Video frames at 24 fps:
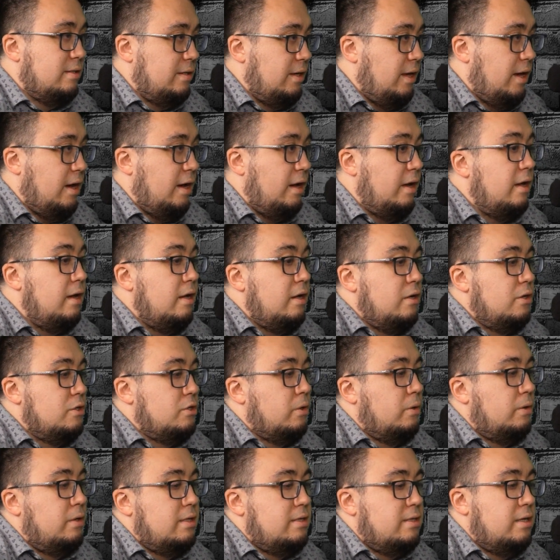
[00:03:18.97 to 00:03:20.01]
yeah.
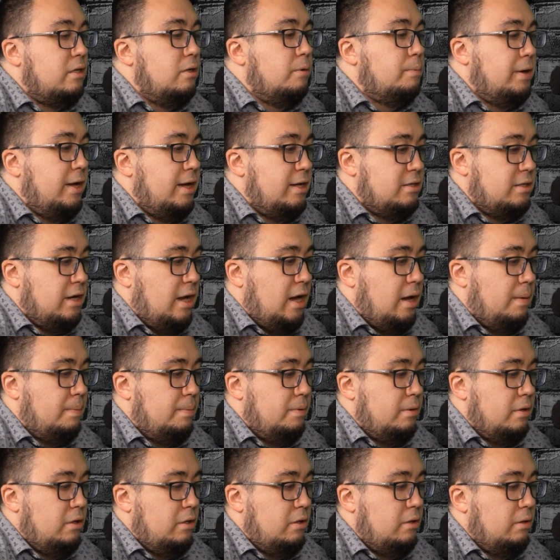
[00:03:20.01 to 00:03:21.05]
So in a single page
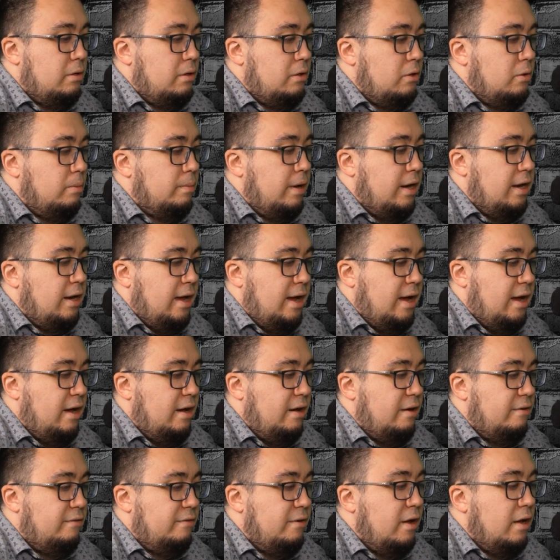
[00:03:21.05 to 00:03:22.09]
app, you might
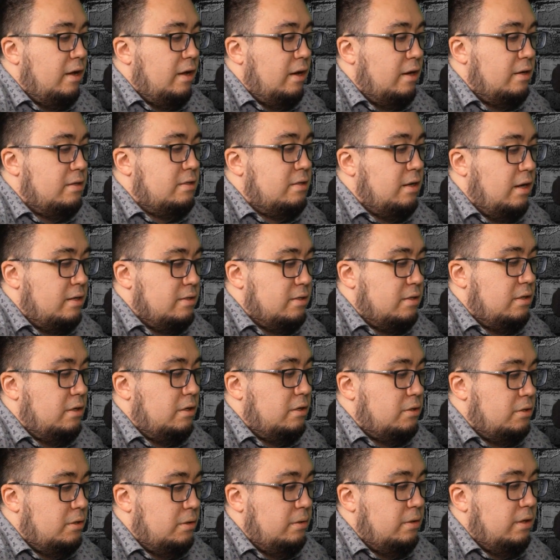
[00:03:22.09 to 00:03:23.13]
have a dozen or
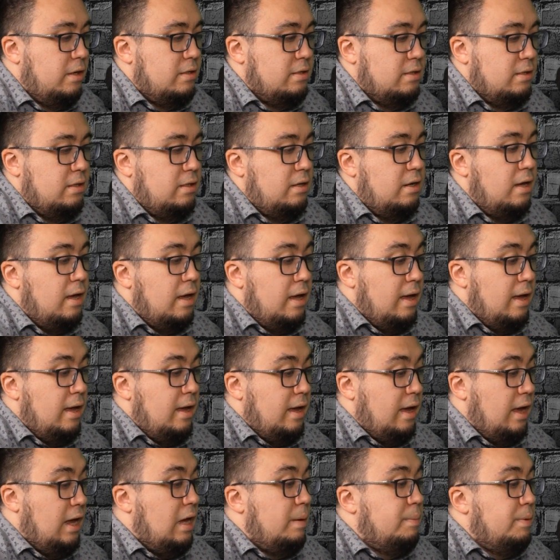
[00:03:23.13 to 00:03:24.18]
24
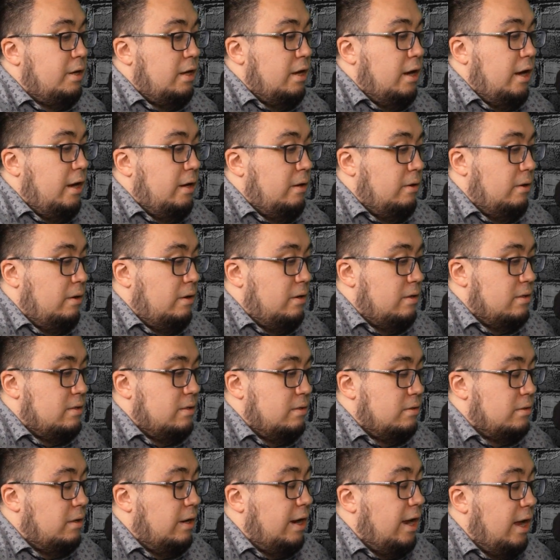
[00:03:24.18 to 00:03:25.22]
API calls.
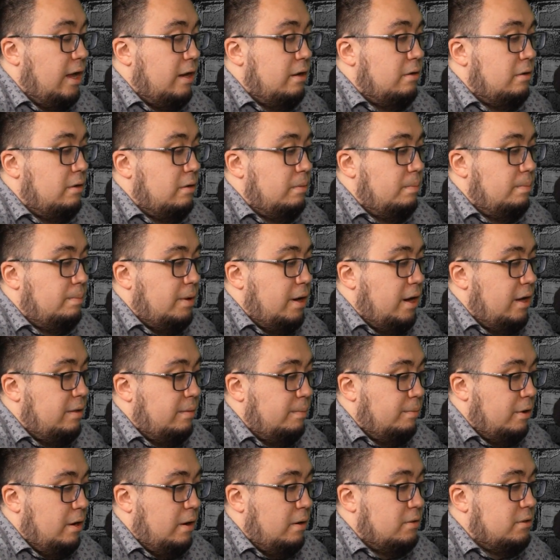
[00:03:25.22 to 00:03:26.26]
Those are handled by the
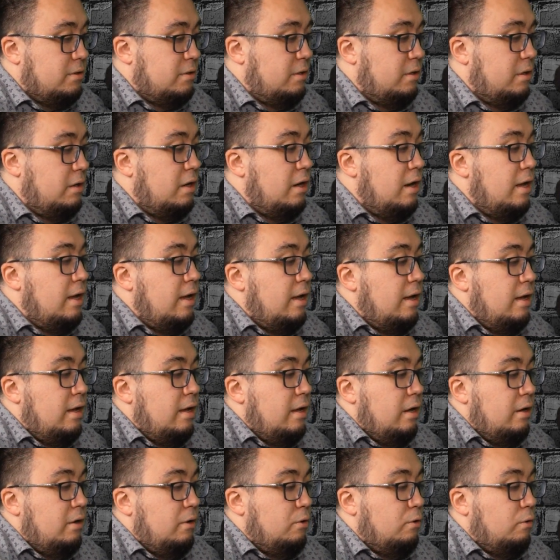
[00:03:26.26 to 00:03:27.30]
browser.
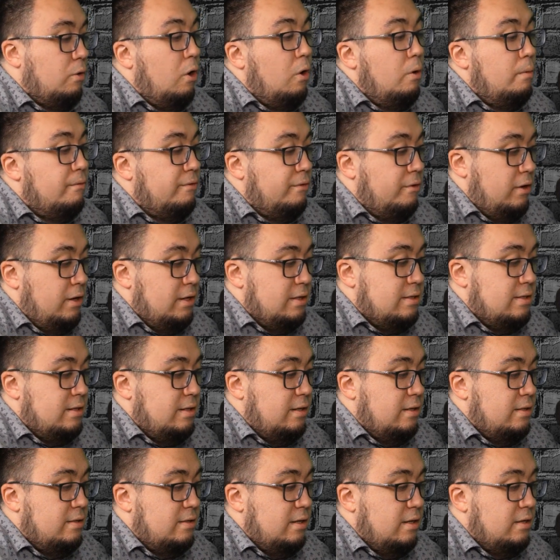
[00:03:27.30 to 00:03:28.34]
Chrome, for
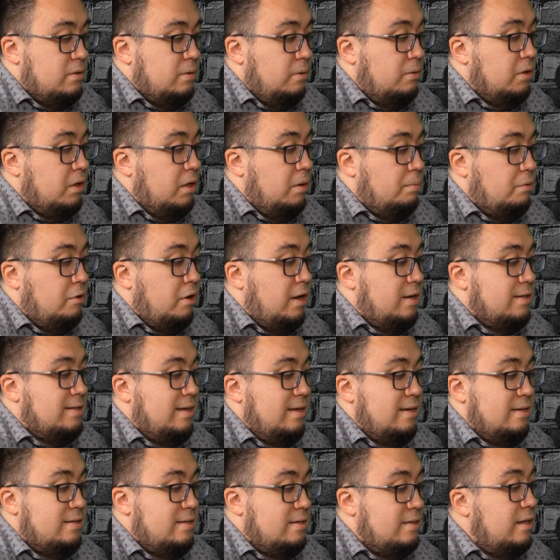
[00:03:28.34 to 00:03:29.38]
instance, is only going to
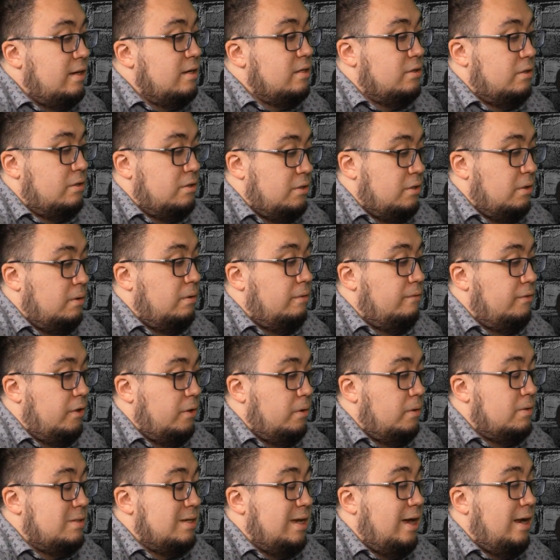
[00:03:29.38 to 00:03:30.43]
process 6 or so of
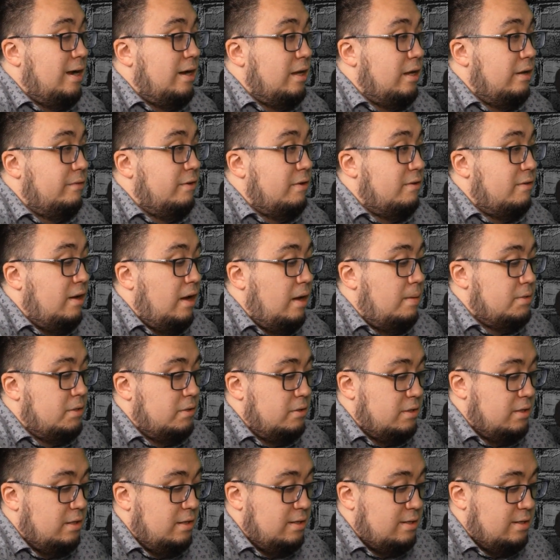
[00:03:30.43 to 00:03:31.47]
those at any given time. So
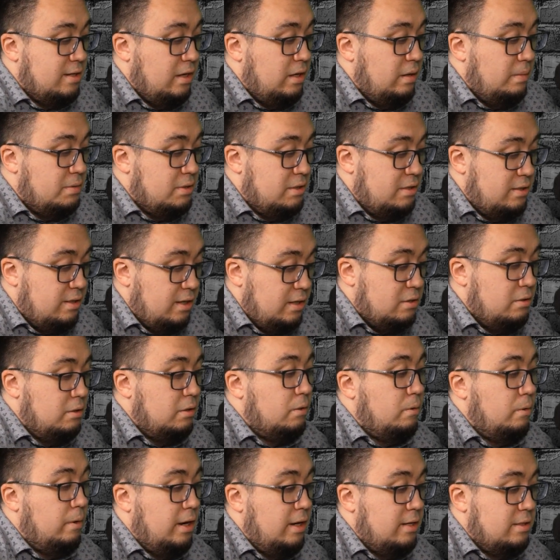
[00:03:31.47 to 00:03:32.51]
it's going to send up 6
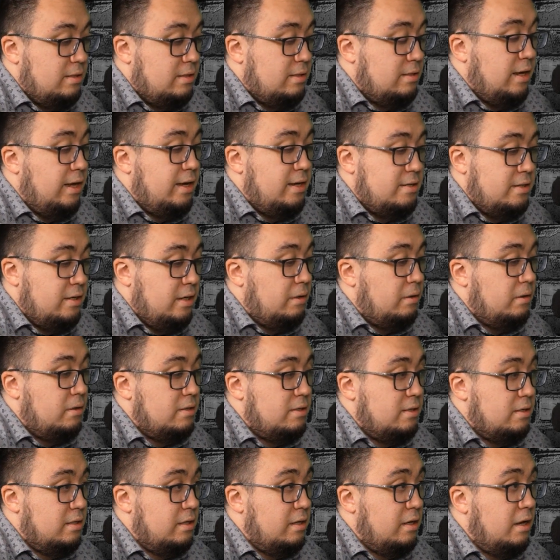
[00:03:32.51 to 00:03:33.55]
requests
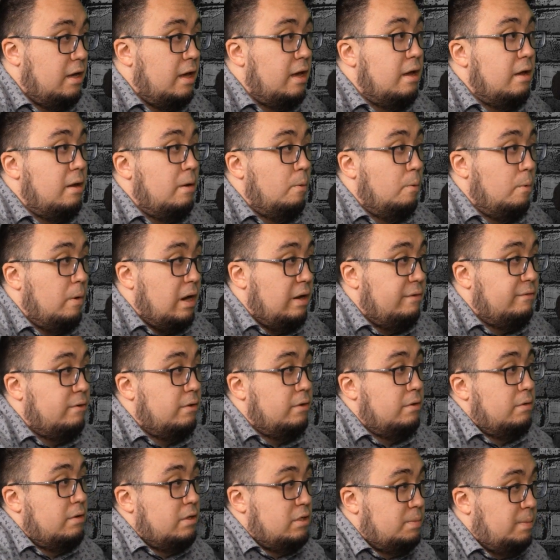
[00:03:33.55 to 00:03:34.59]
asynchronously, wait for
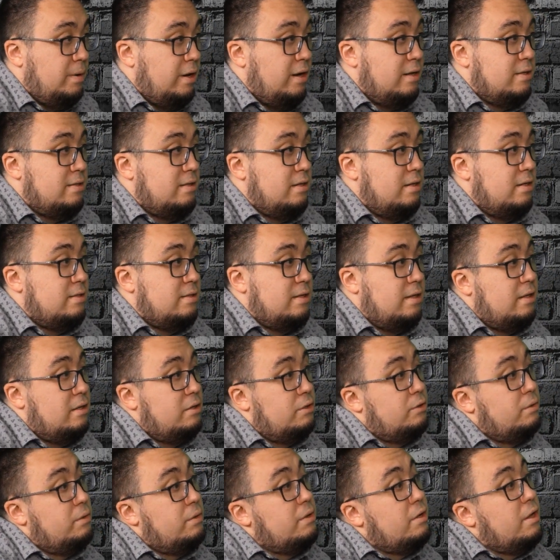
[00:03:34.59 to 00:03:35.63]
the responses, and it'll
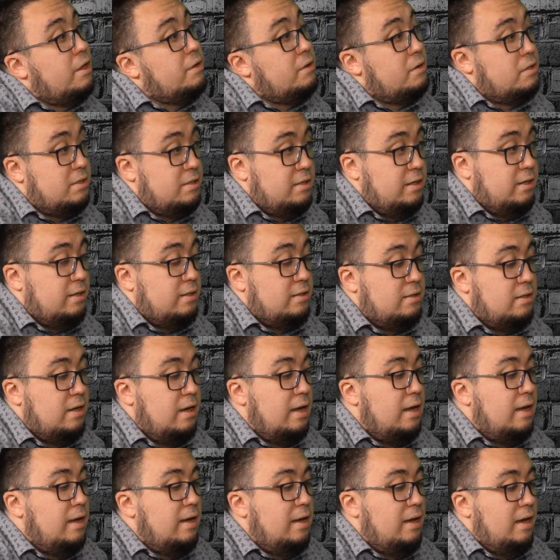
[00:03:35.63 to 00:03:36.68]
do another 6.
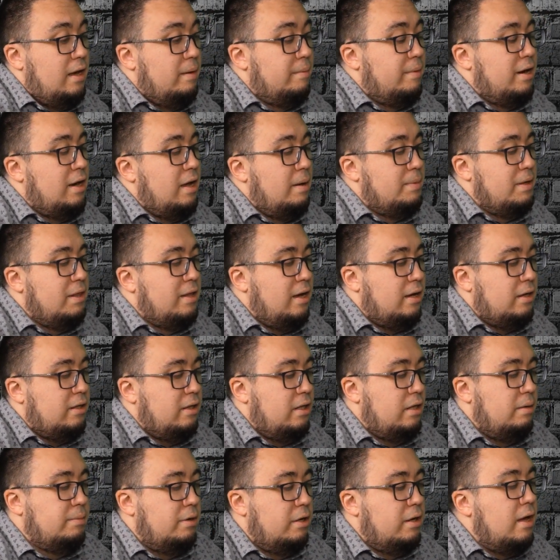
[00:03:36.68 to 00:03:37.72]
And it might not be that
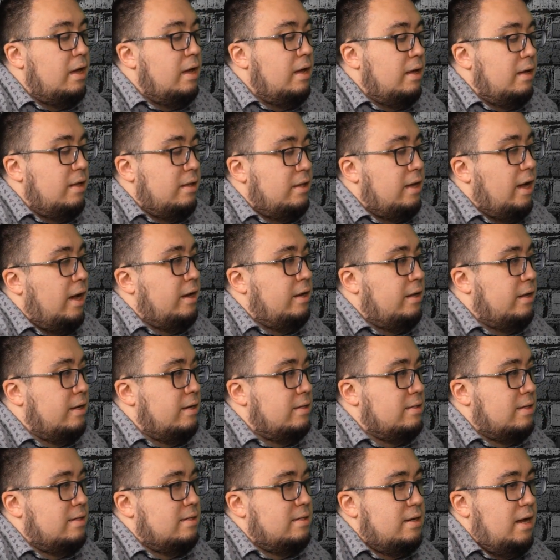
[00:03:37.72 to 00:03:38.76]
clean, but the idea
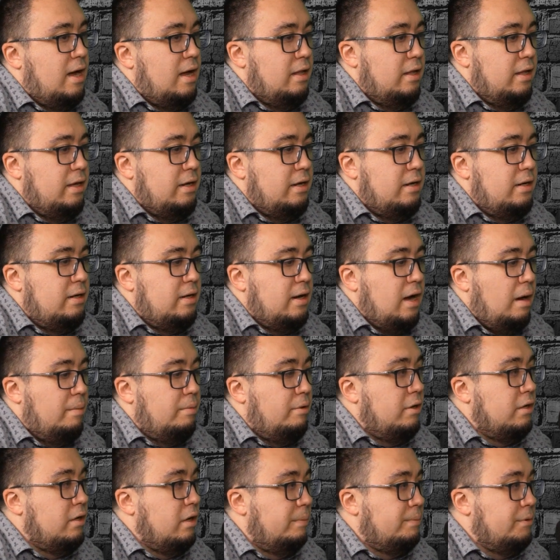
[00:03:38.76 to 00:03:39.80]
is it's not like
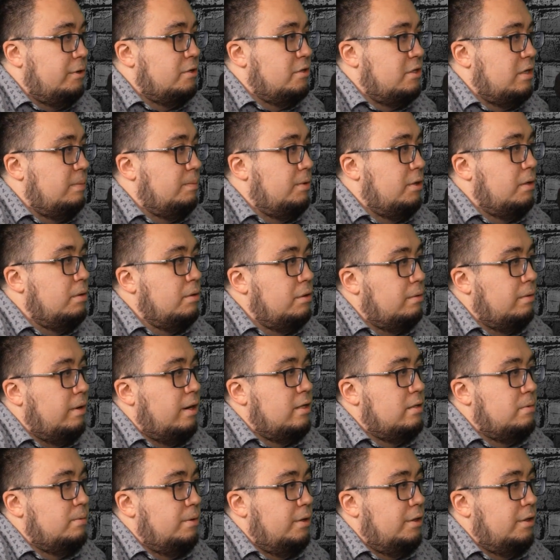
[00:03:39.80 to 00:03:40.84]
gobbling up your CPU
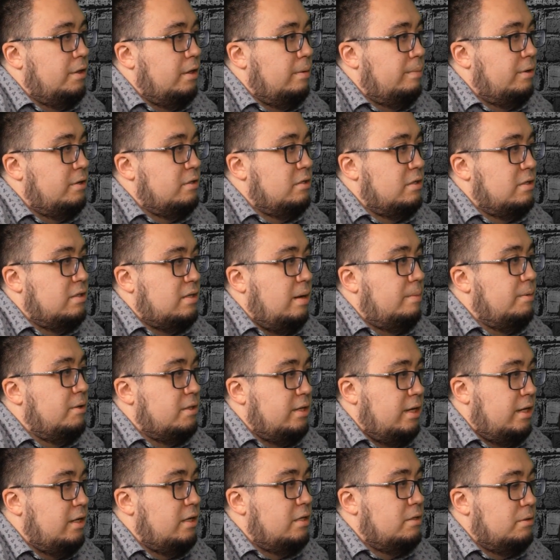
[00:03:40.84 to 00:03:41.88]
threads with a bunch of
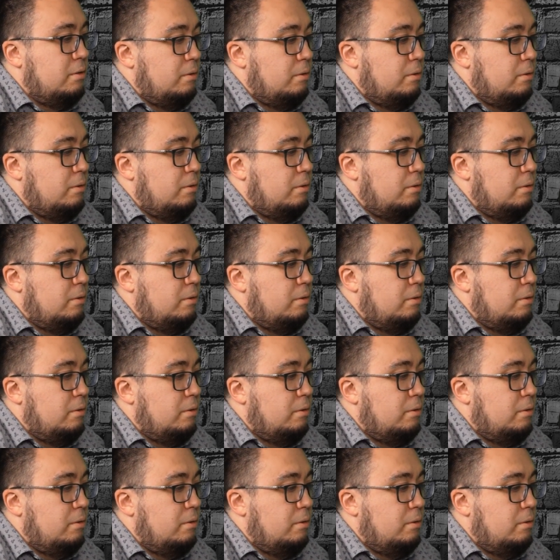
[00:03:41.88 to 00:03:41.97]
simultaneous